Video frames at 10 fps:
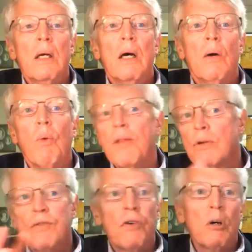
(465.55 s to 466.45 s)
whether
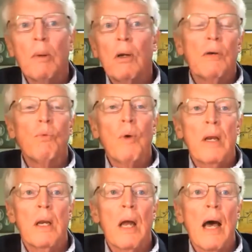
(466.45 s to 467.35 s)
it's verbal or in
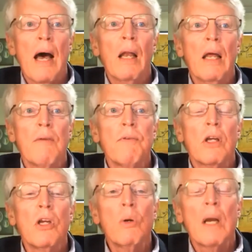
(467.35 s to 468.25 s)
written, I'll have a
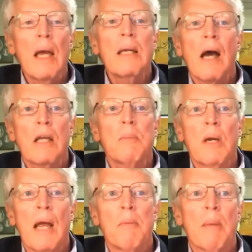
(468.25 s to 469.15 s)
Q&A
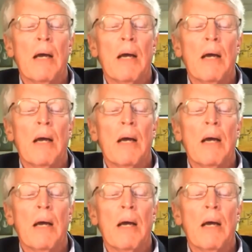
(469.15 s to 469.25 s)
document out